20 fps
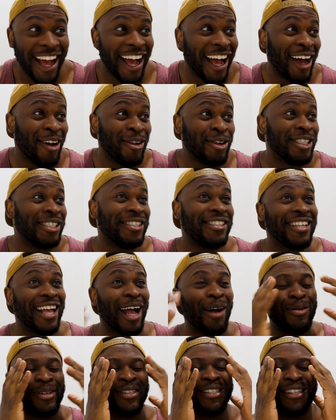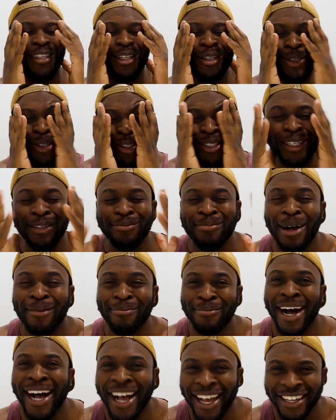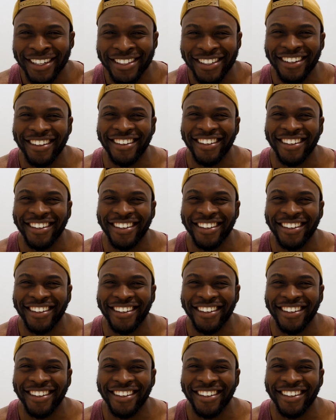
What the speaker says: I was losing my mind.